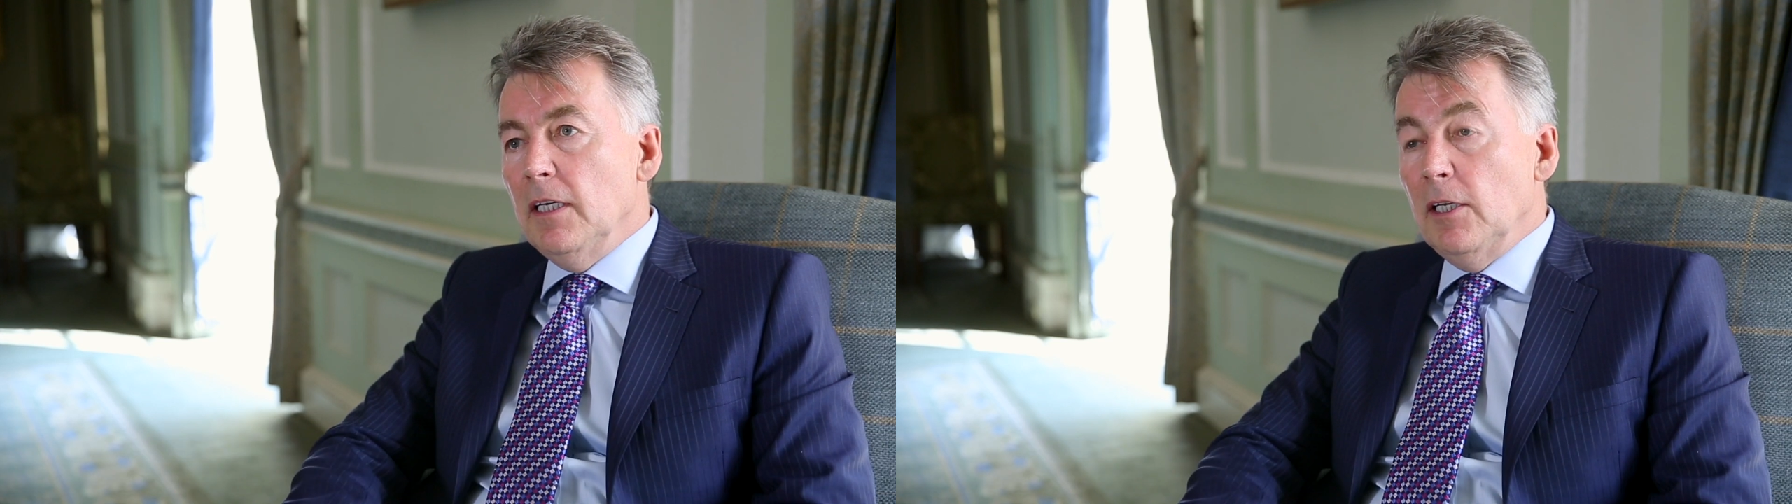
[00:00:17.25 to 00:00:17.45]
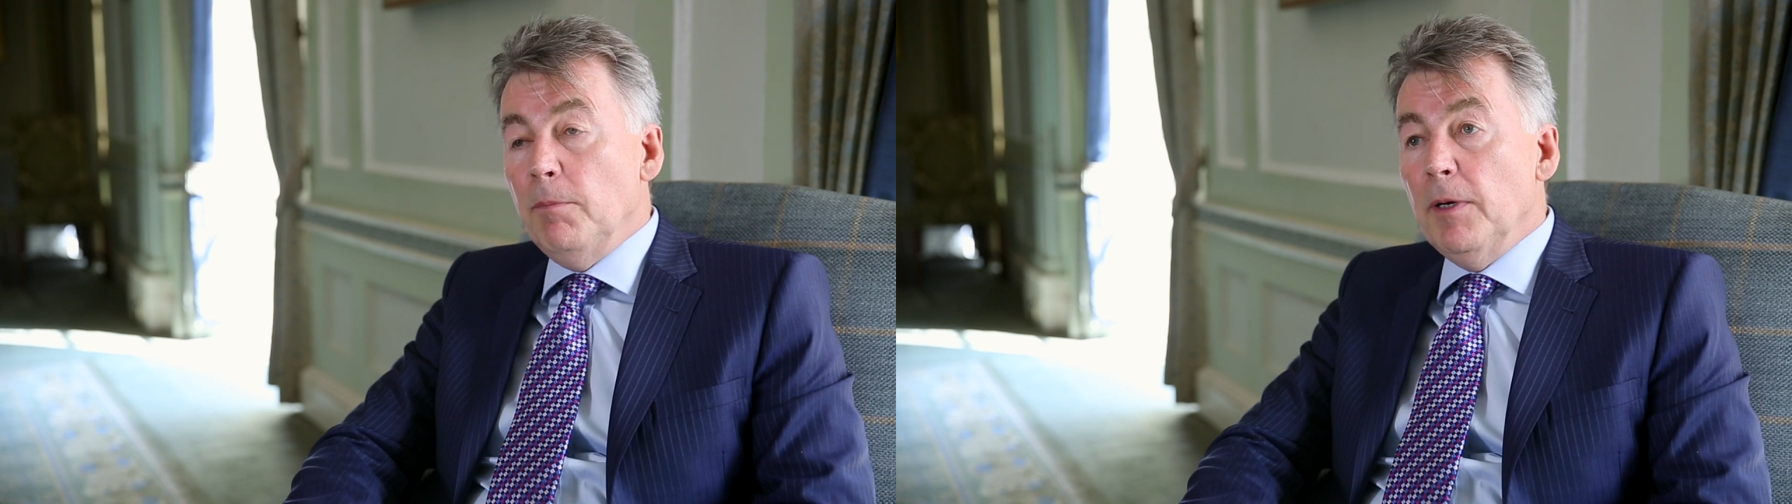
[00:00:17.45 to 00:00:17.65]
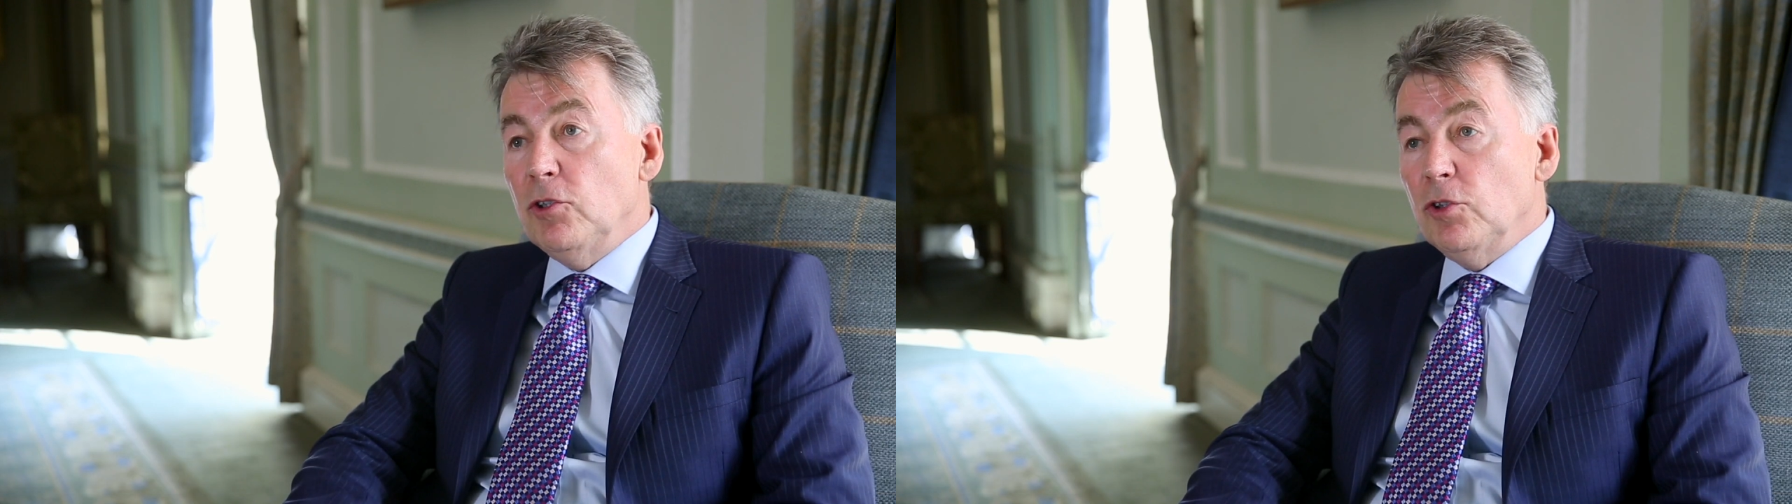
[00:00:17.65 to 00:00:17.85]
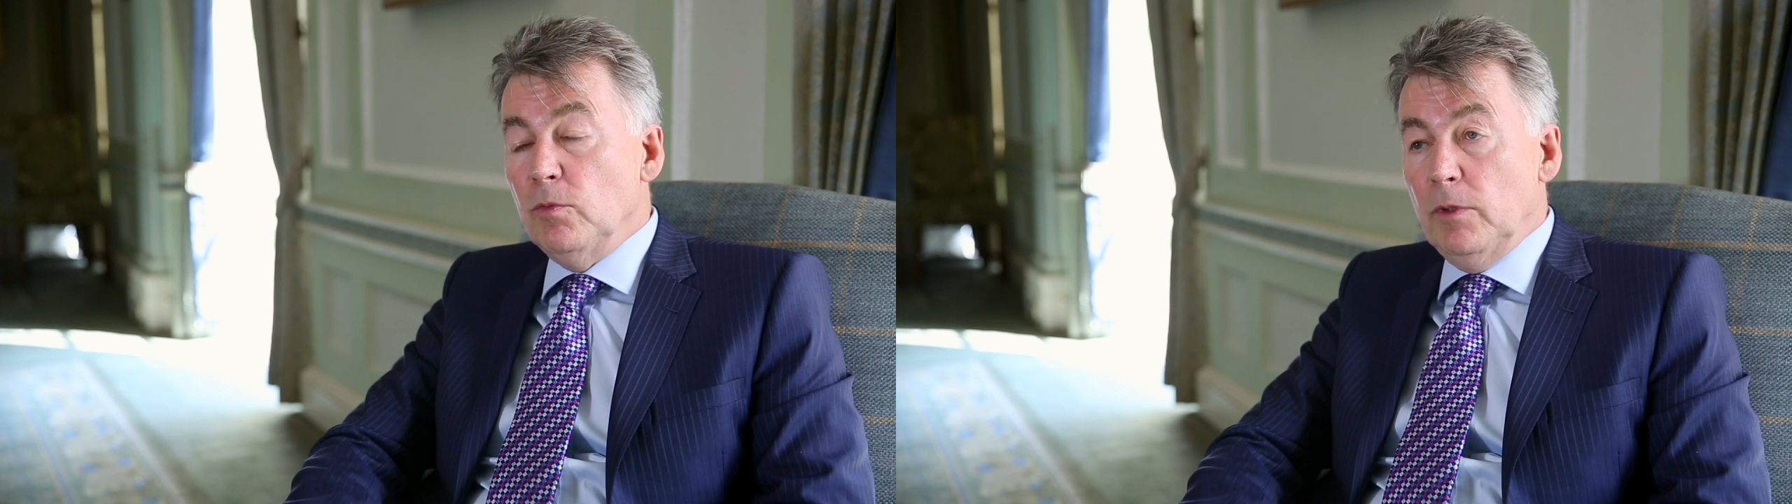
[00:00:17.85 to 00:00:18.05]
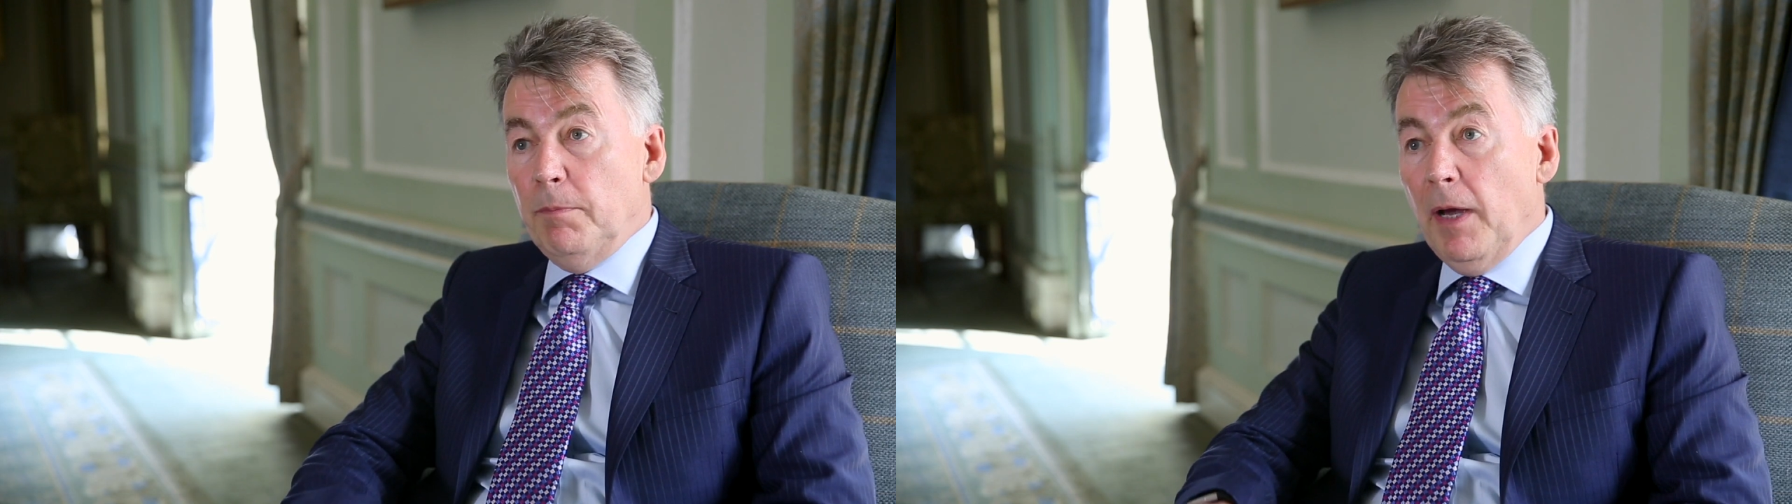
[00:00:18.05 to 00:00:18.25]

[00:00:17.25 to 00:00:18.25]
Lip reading: in a patient with